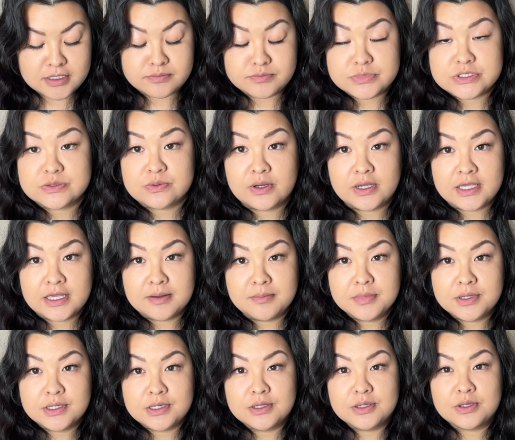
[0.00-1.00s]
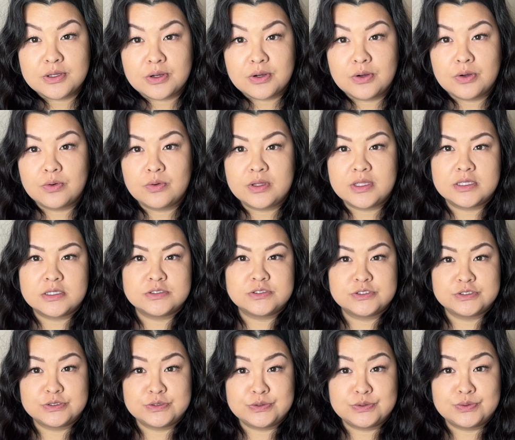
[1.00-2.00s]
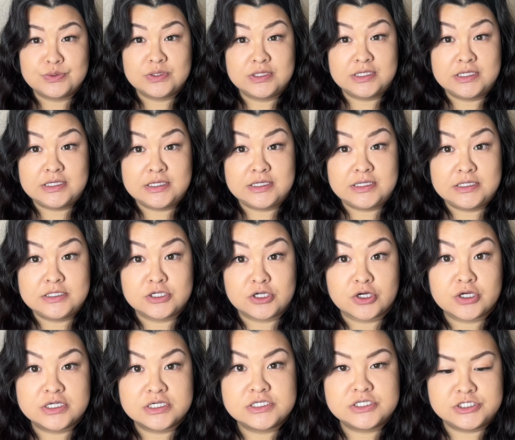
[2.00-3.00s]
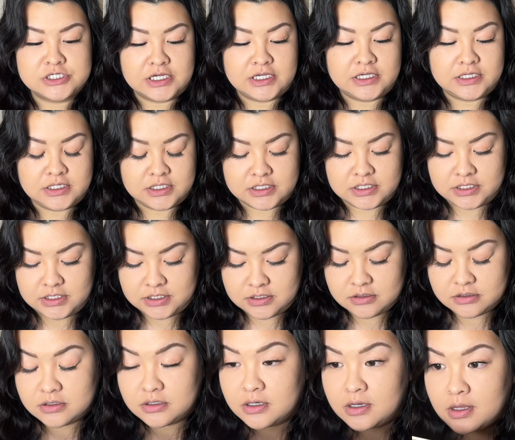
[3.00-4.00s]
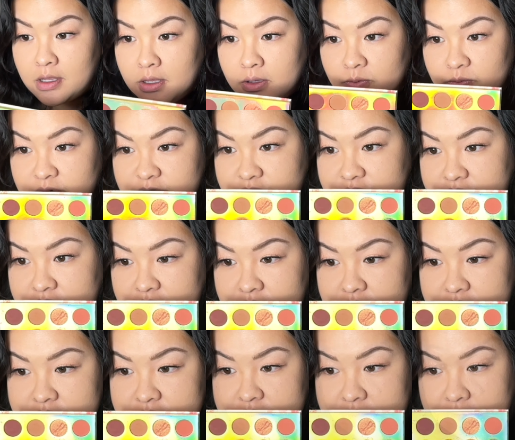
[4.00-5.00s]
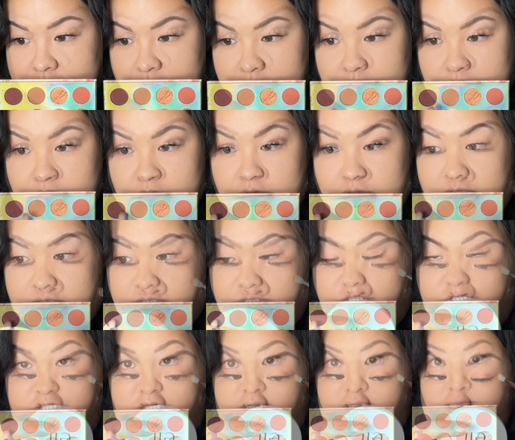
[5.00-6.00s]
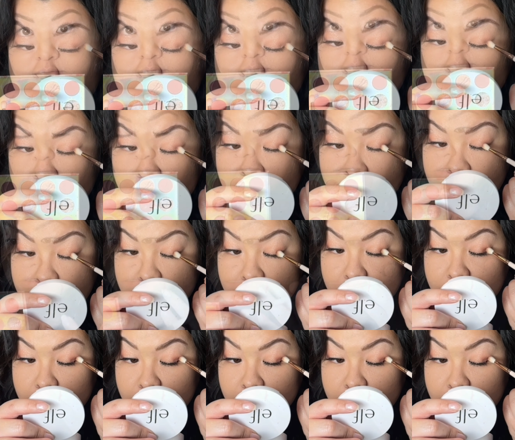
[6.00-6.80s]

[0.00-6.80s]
So I am gonna go into the darkest shade in here, which is this shade right here.